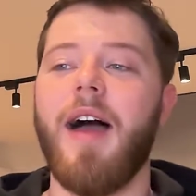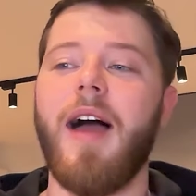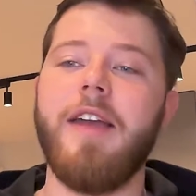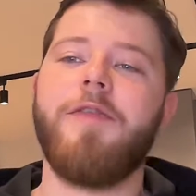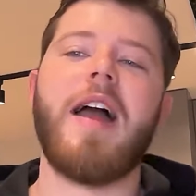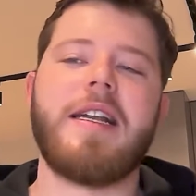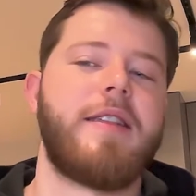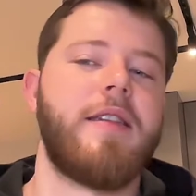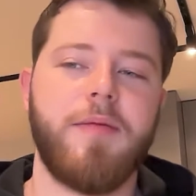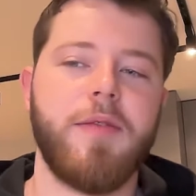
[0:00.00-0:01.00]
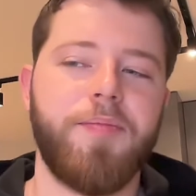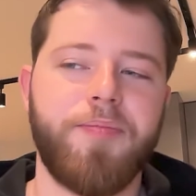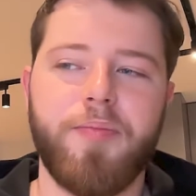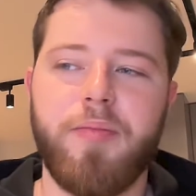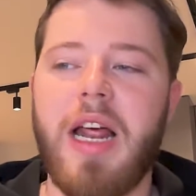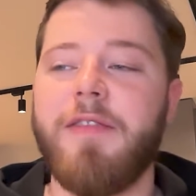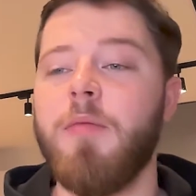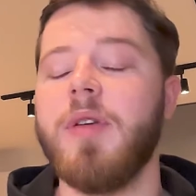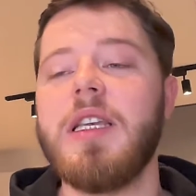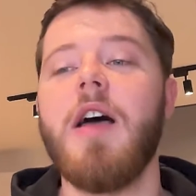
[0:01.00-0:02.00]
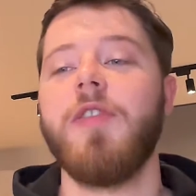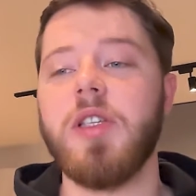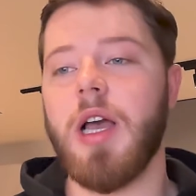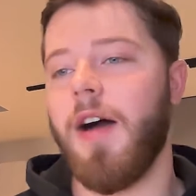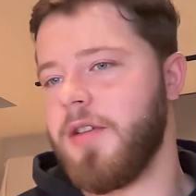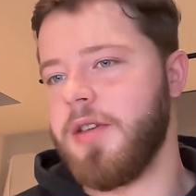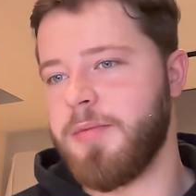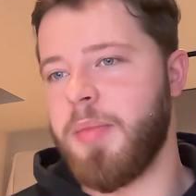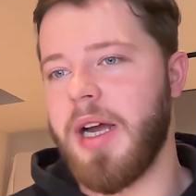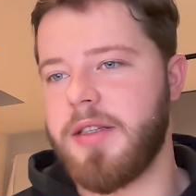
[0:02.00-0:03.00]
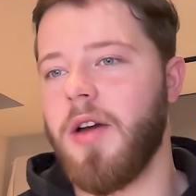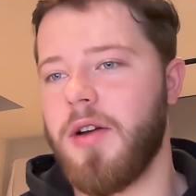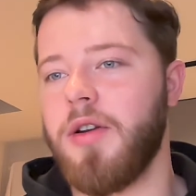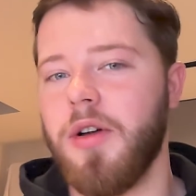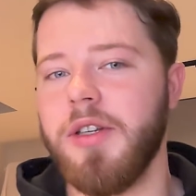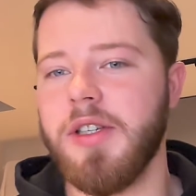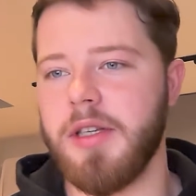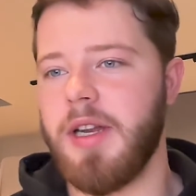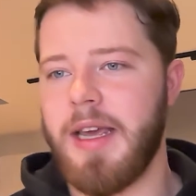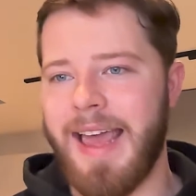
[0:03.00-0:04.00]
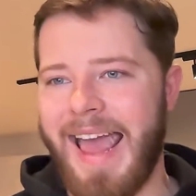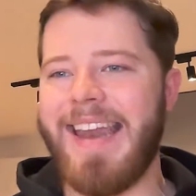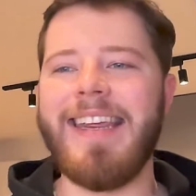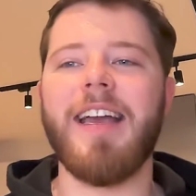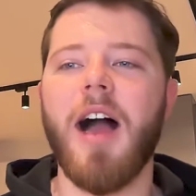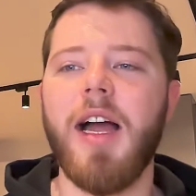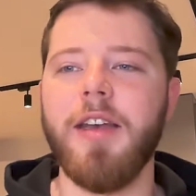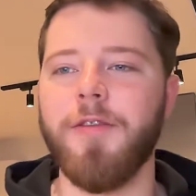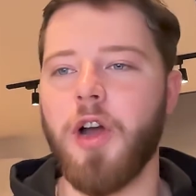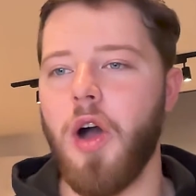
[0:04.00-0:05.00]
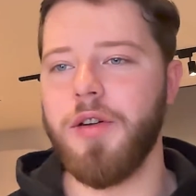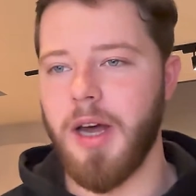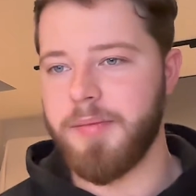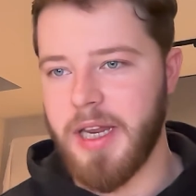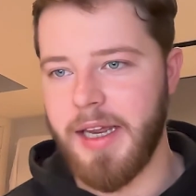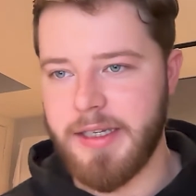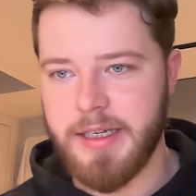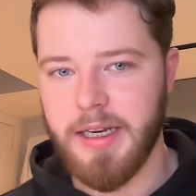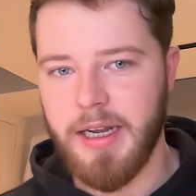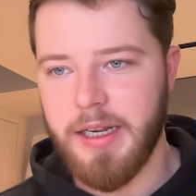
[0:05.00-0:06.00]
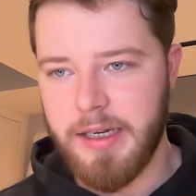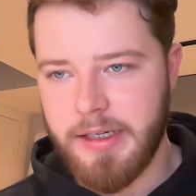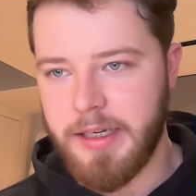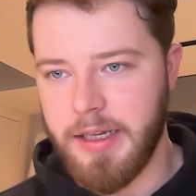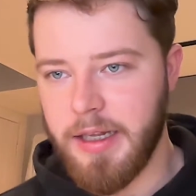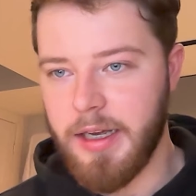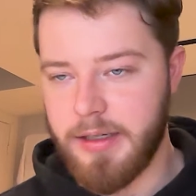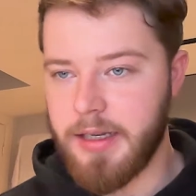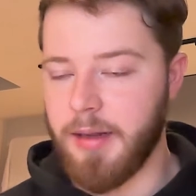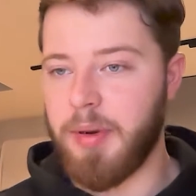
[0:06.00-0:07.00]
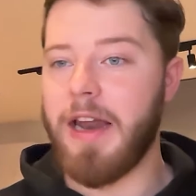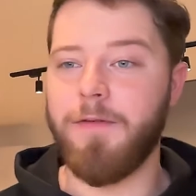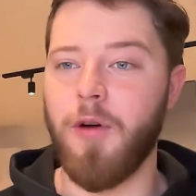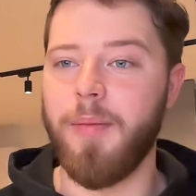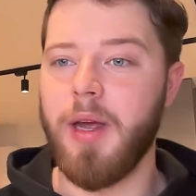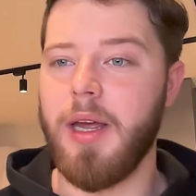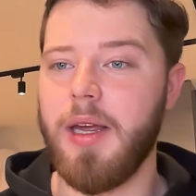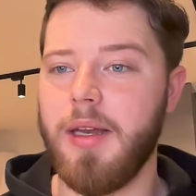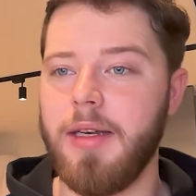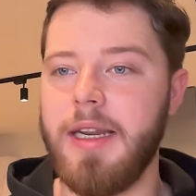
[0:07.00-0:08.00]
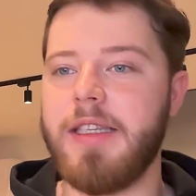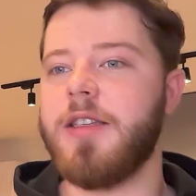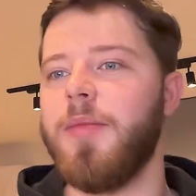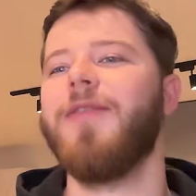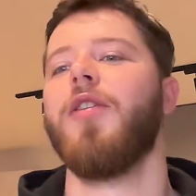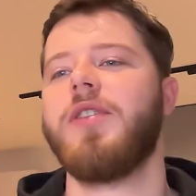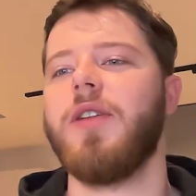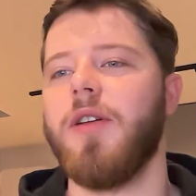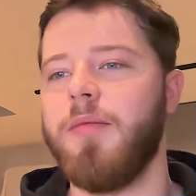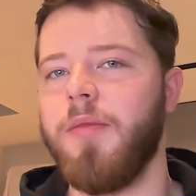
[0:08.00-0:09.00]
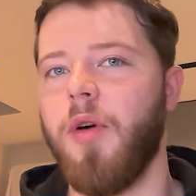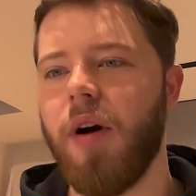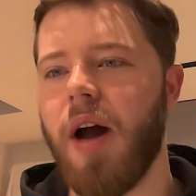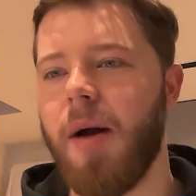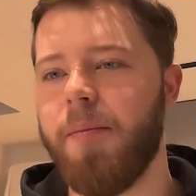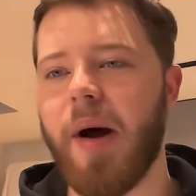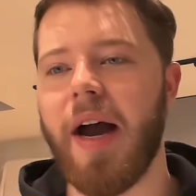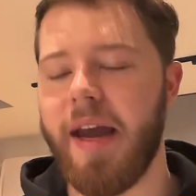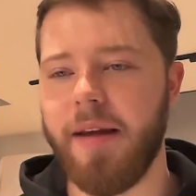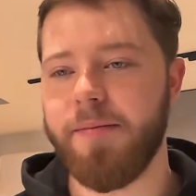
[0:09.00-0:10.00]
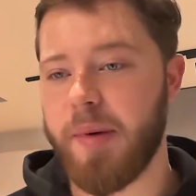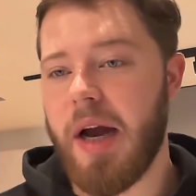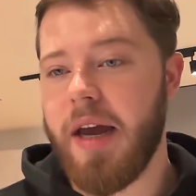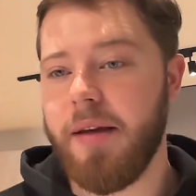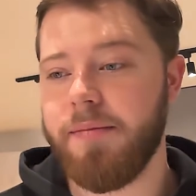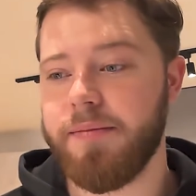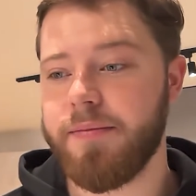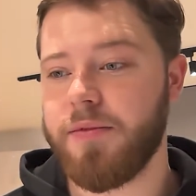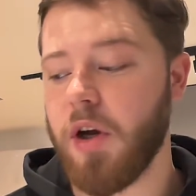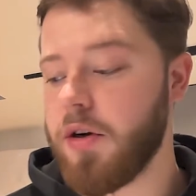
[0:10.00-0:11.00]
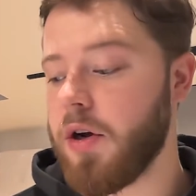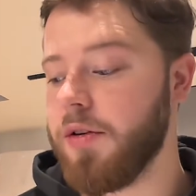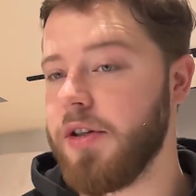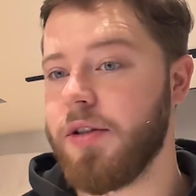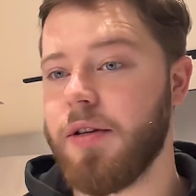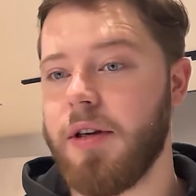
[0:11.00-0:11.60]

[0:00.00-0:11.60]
In fact, the platform itself is governed by token holders, and any kind of code update to the platform needs to be voted on by token holders.